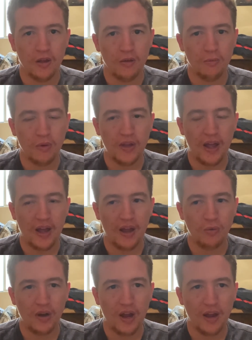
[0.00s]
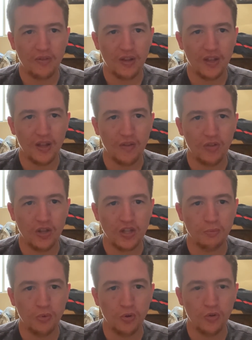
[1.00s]
But yeah, I would have to give this
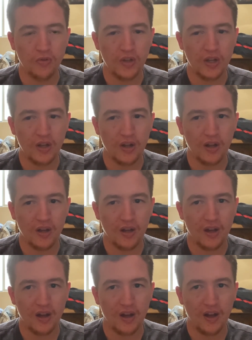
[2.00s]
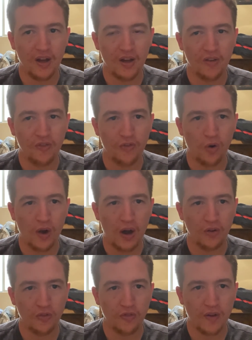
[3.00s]
movie a 4 out
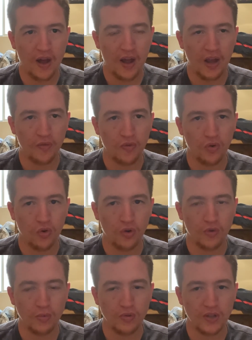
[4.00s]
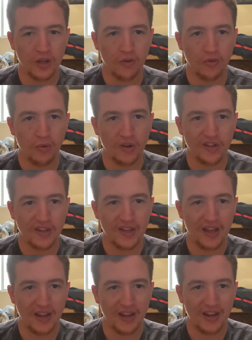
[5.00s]
of 5, or from a scale from 1 to
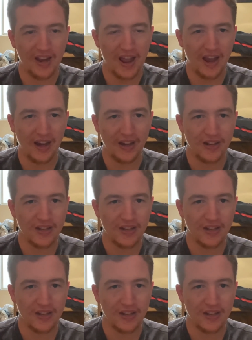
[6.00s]
10, an 8.